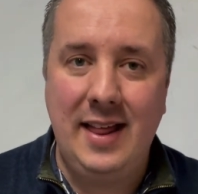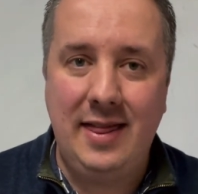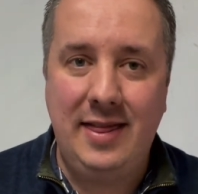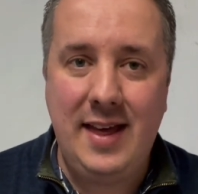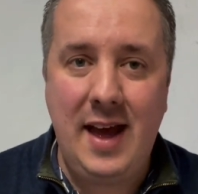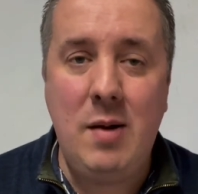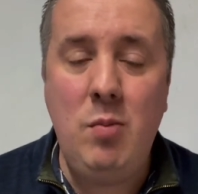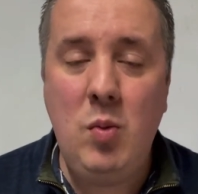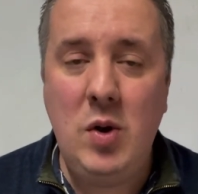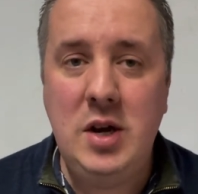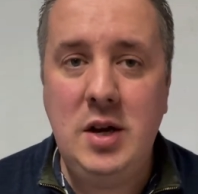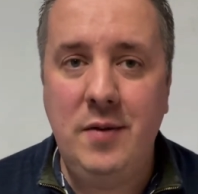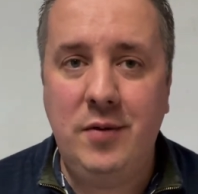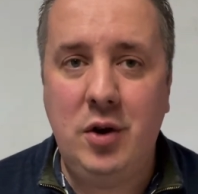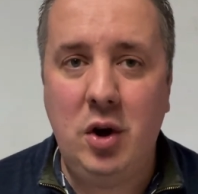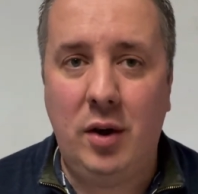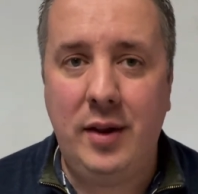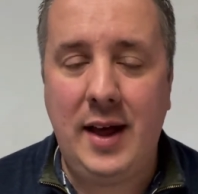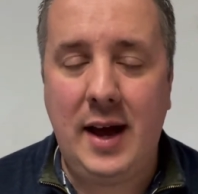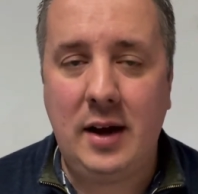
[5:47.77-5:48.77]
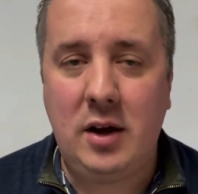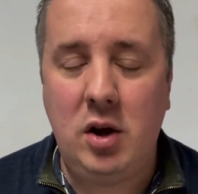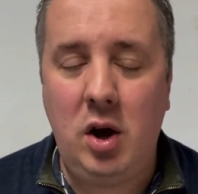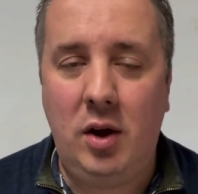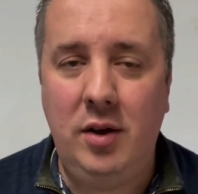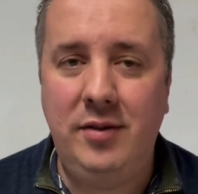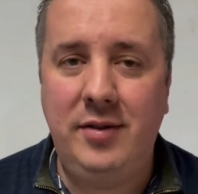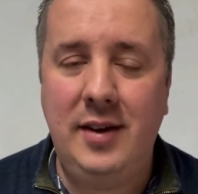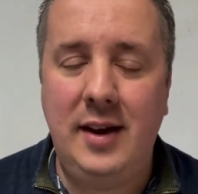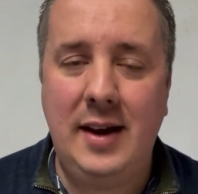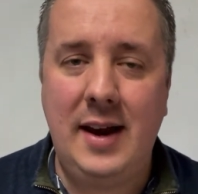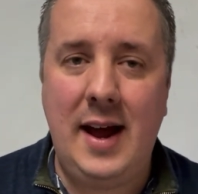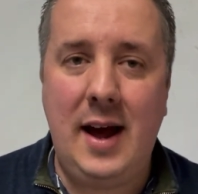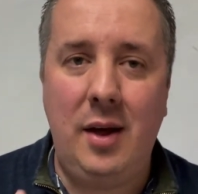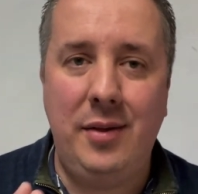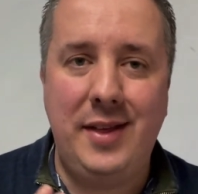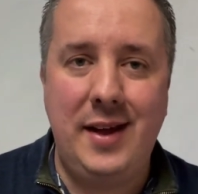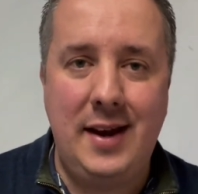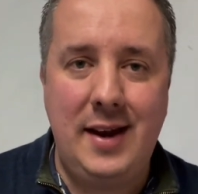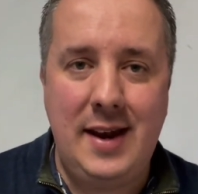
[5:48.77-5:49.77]
Then when you've got that content
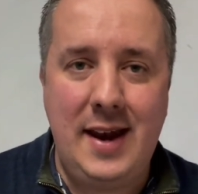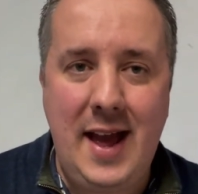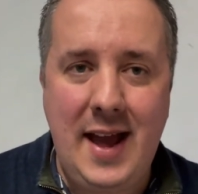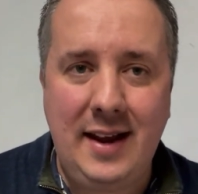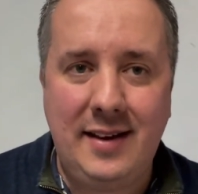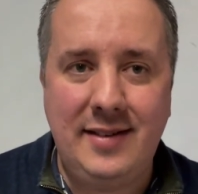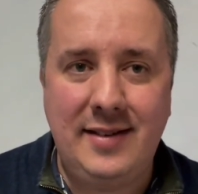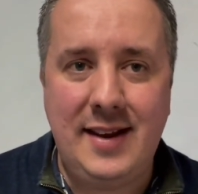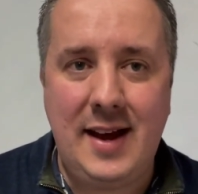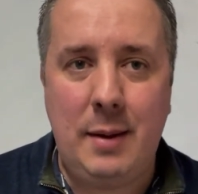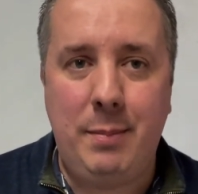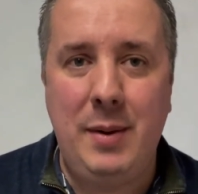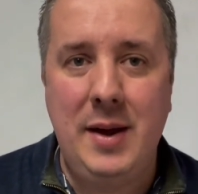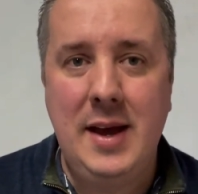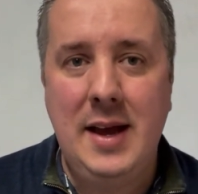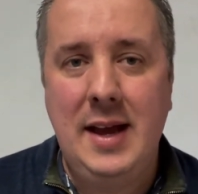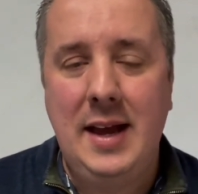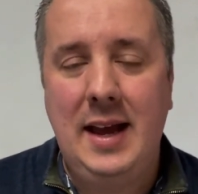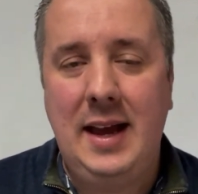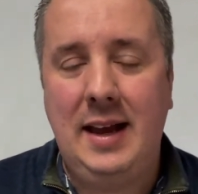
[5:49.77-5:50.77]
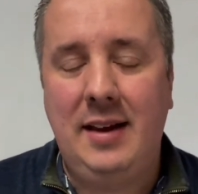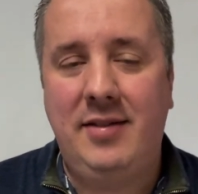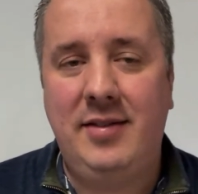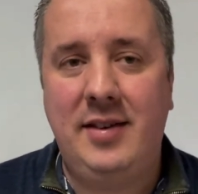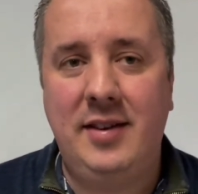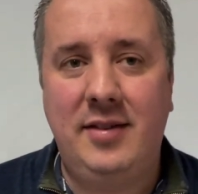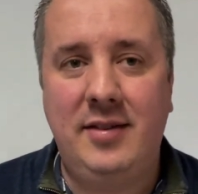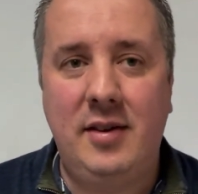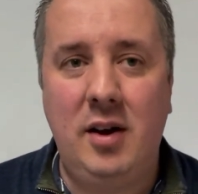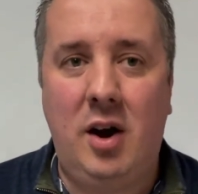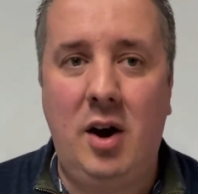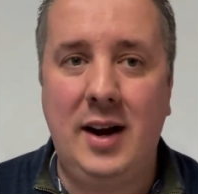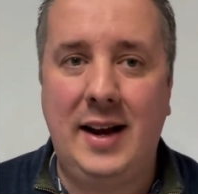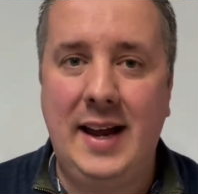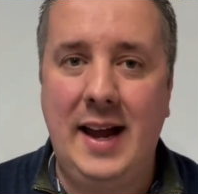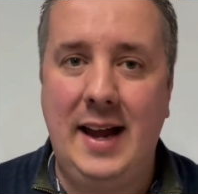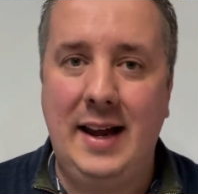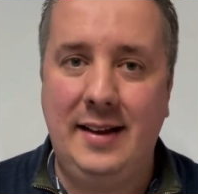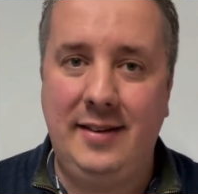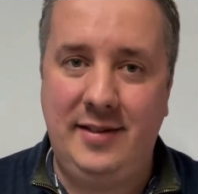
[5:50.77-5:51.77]
out, the next step is to start
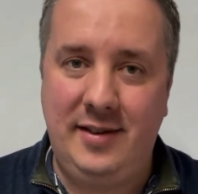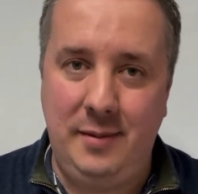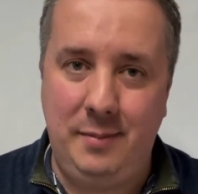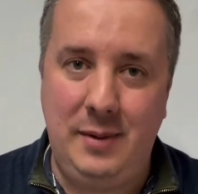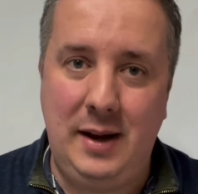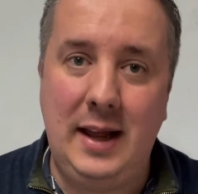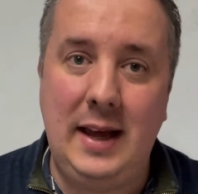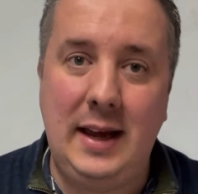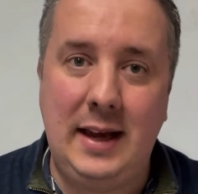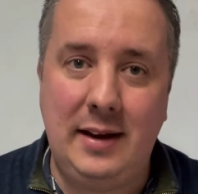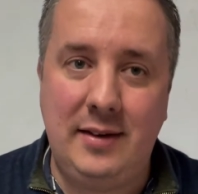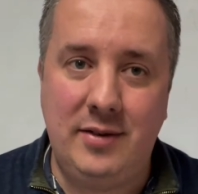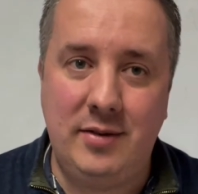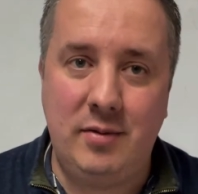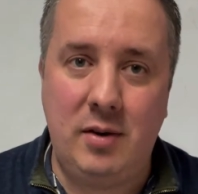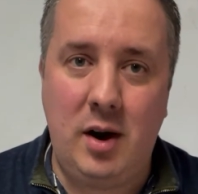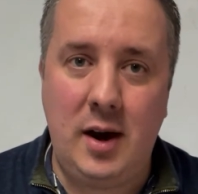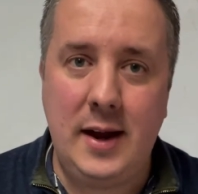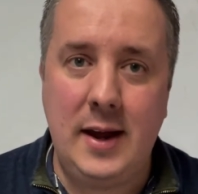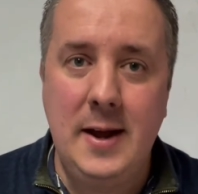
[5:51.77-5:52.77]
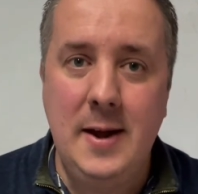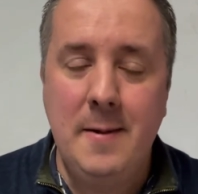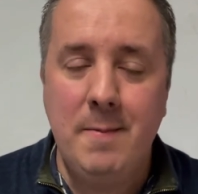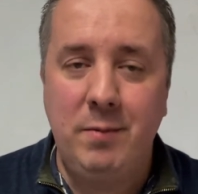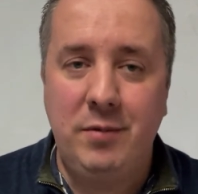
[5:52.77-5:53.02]
getting some leads, right?